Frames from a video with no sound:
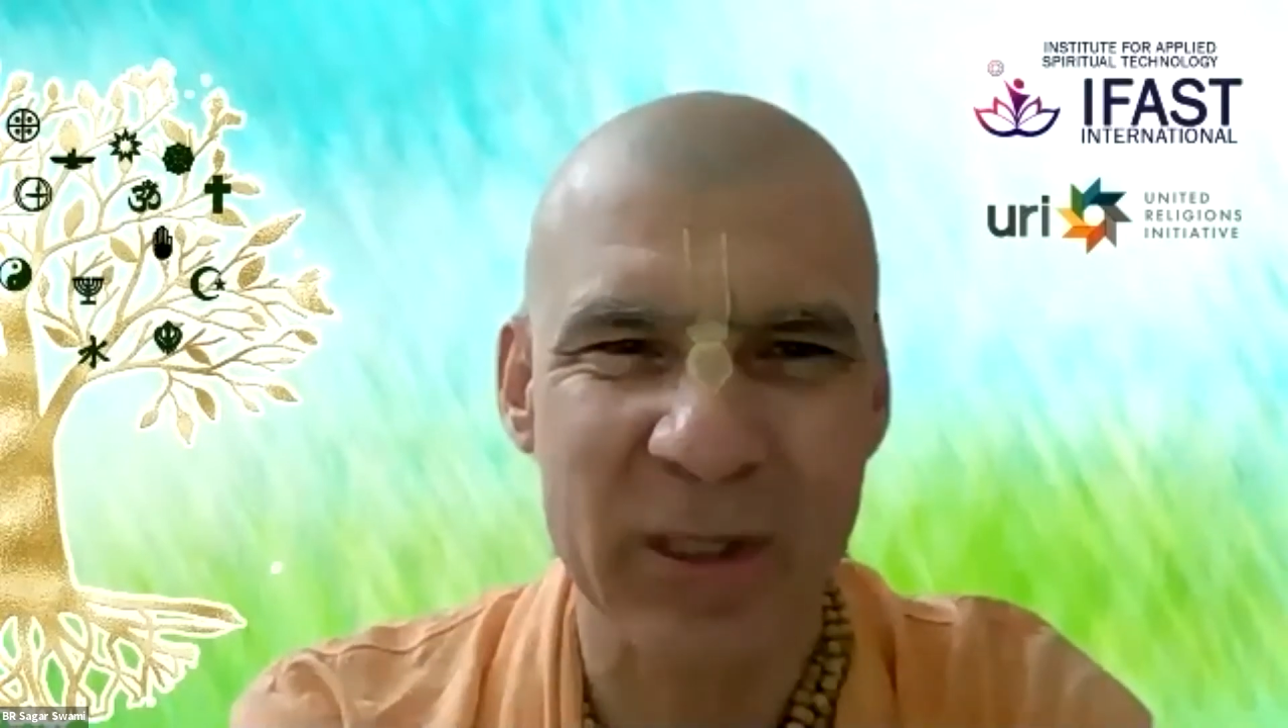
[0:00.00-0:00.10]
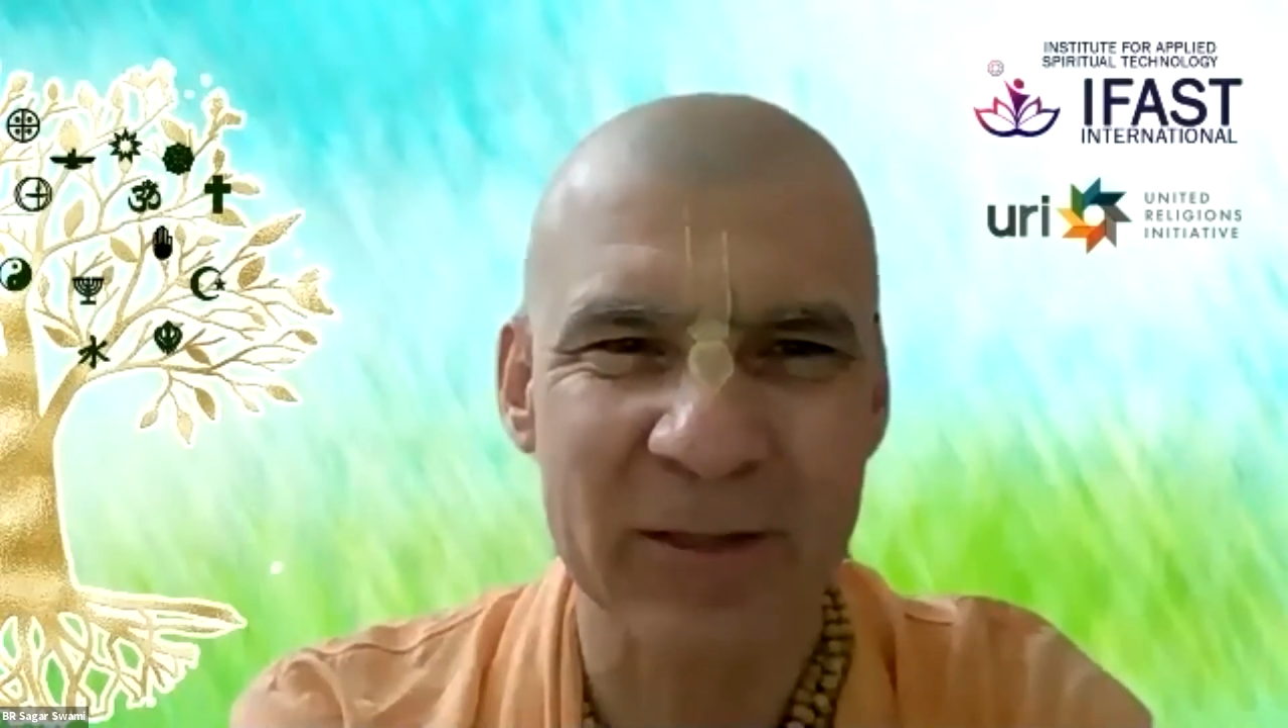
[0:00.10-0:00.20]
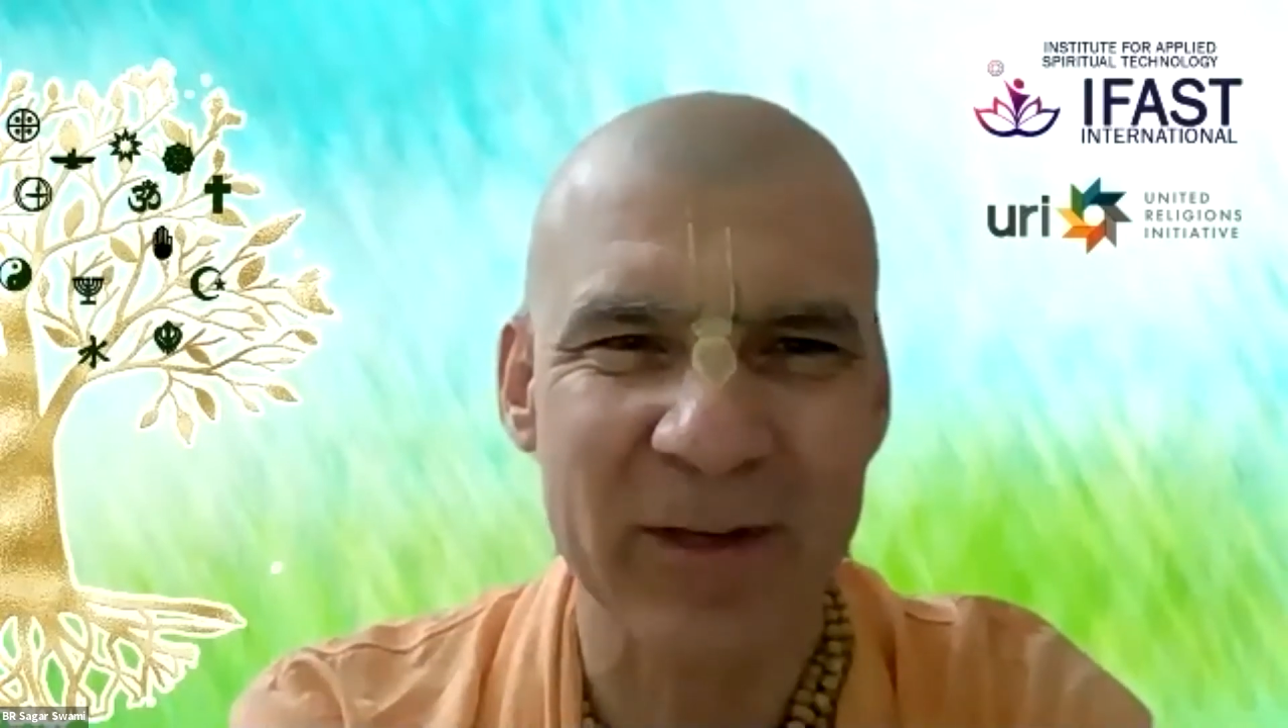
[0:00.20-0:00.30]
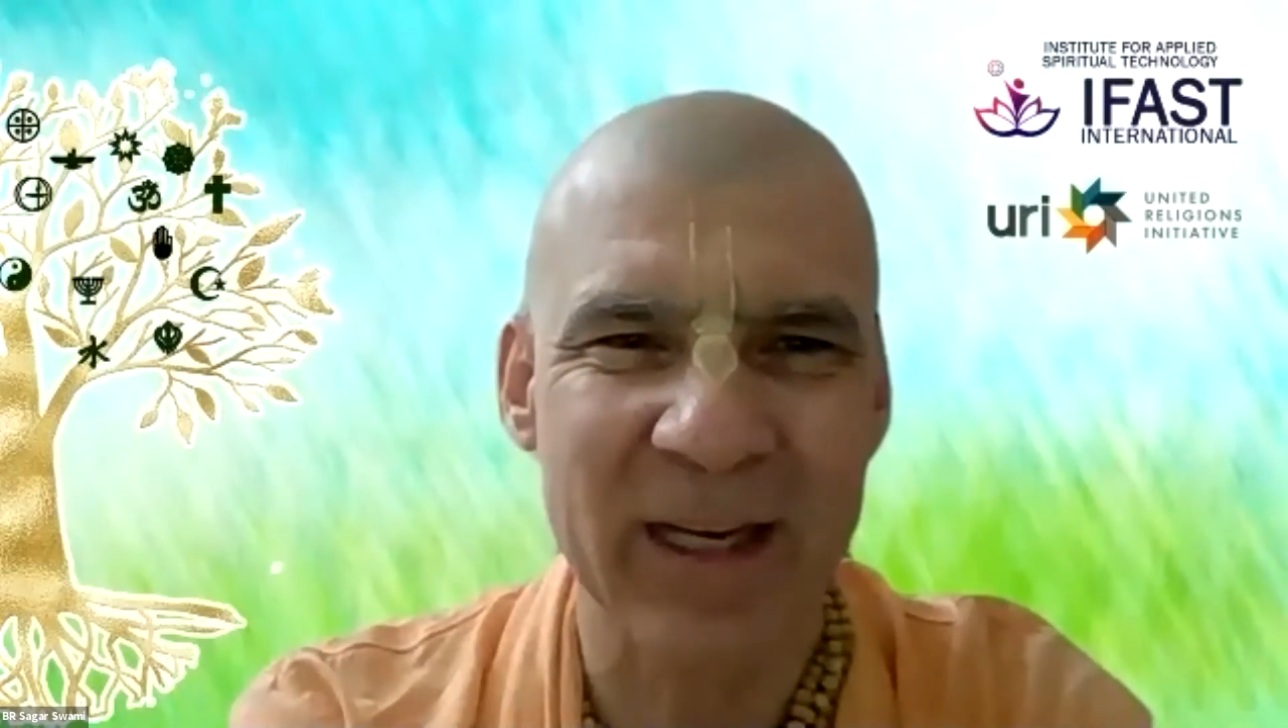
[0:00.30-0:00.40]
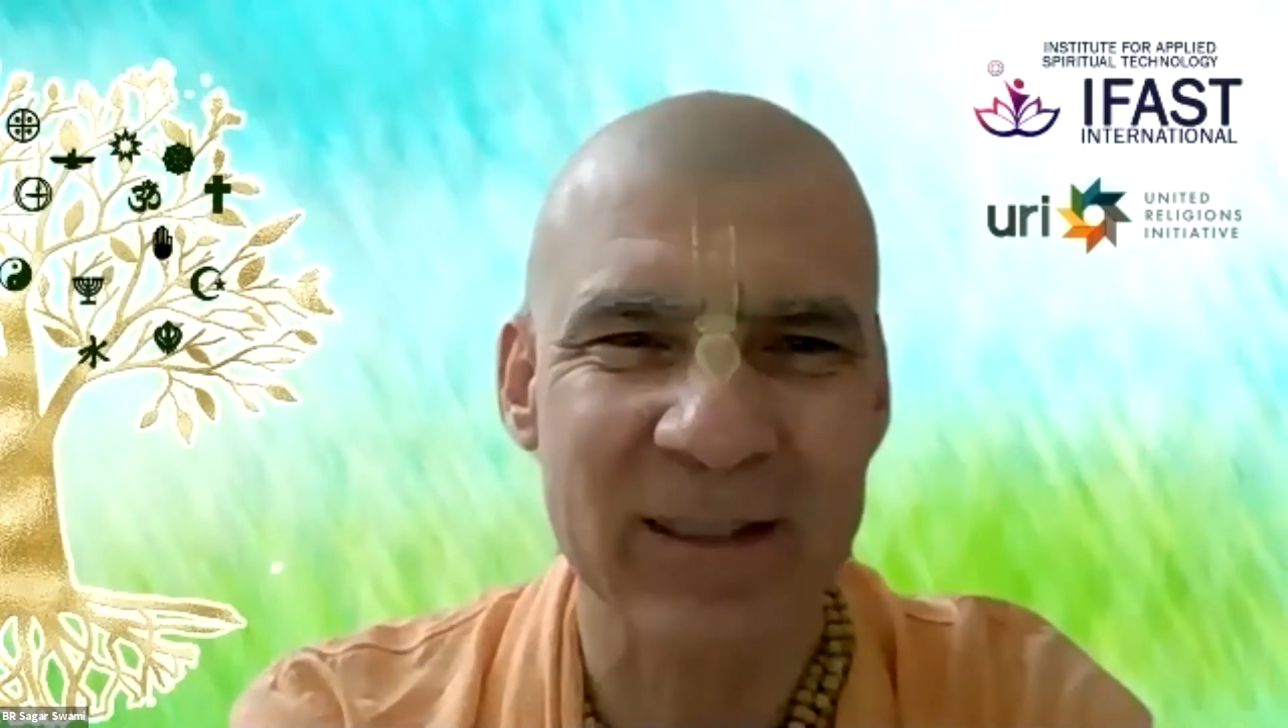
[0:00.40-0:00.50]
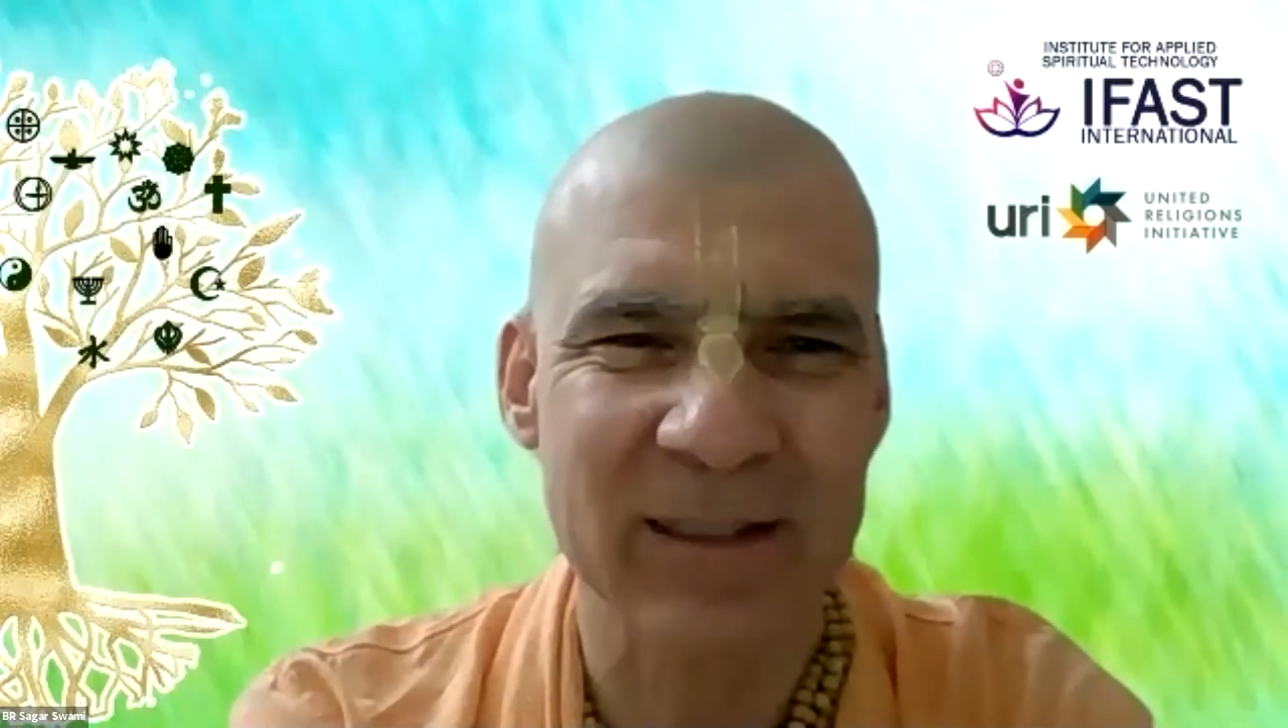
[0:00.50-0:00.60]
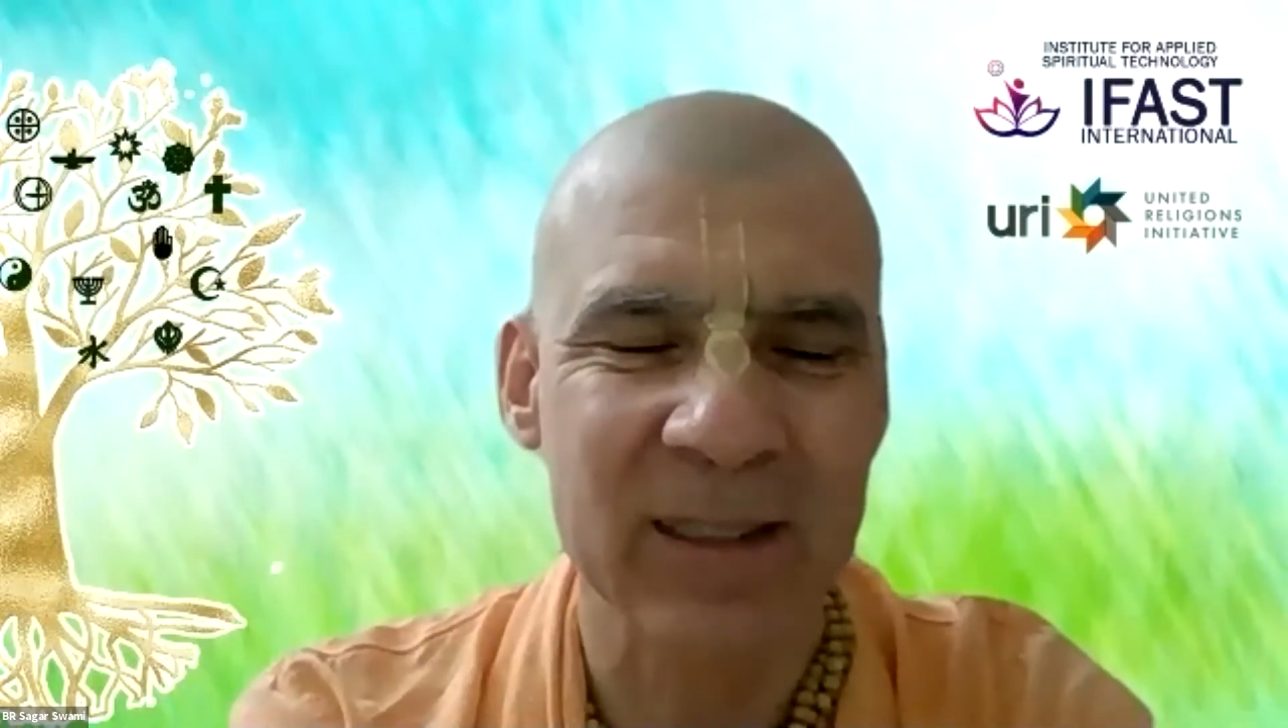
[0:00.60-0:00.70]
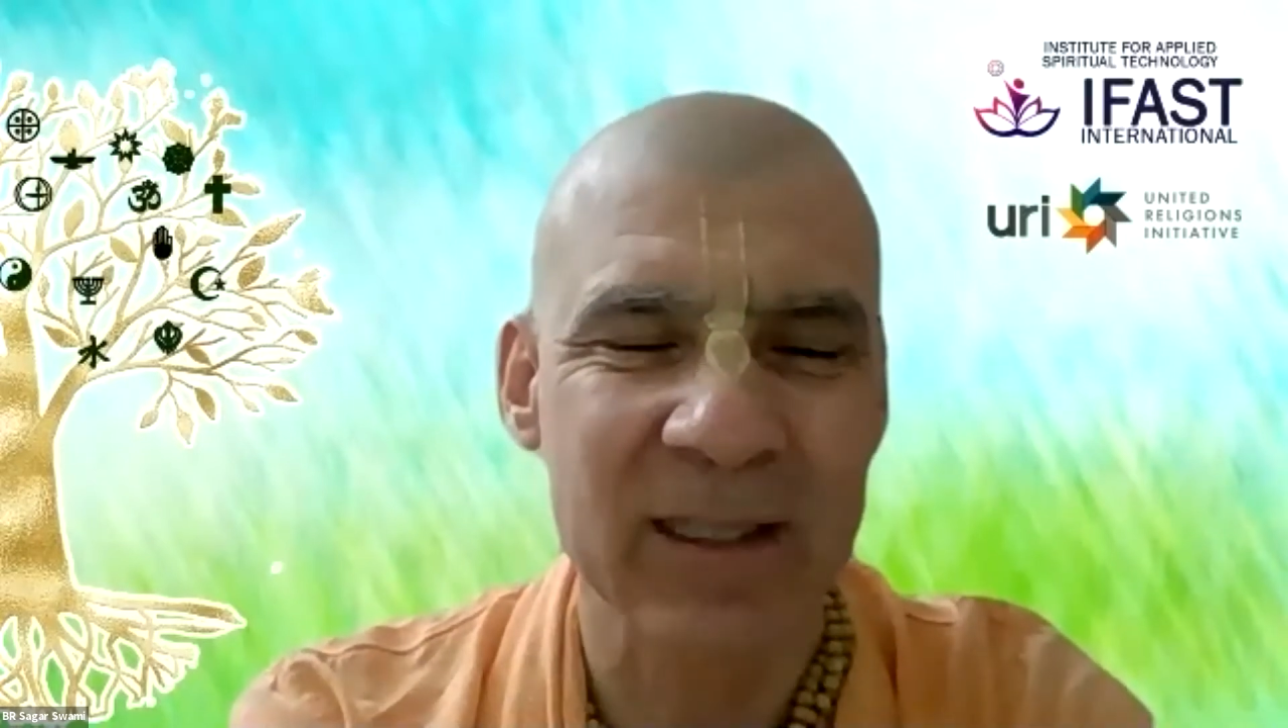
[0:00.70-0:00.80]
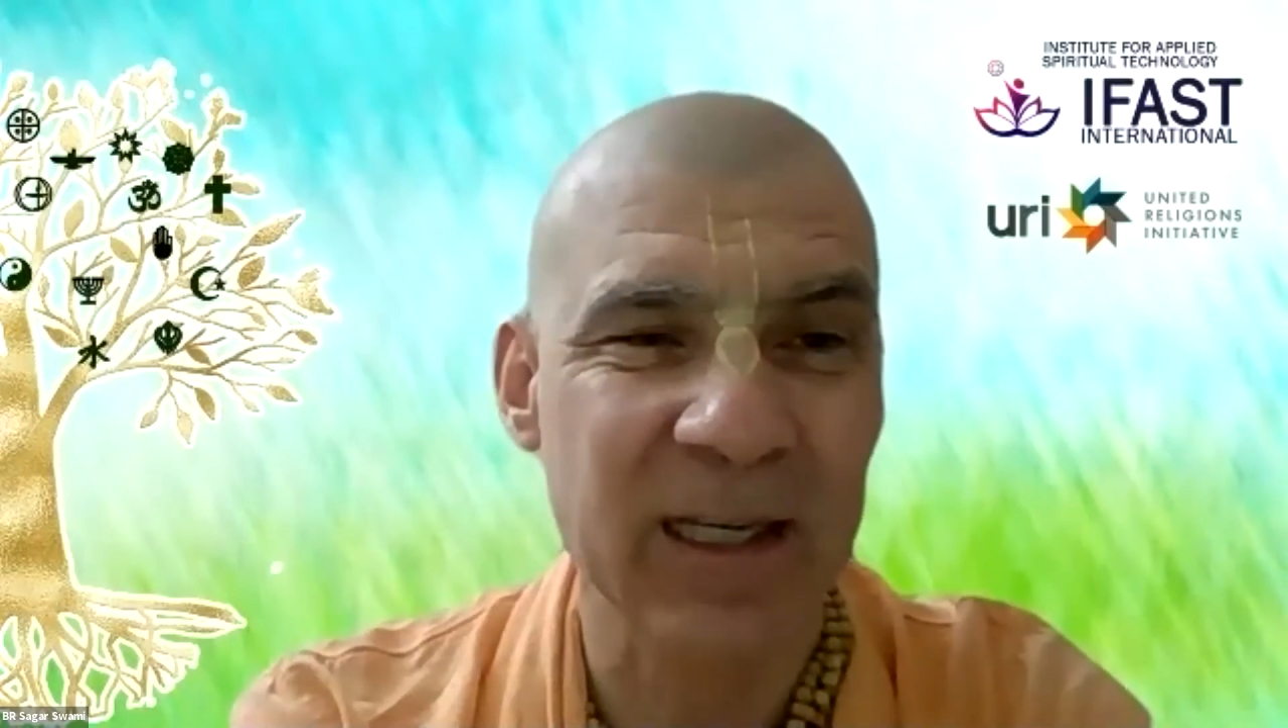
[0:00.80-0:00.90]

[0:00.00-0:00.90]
will advance.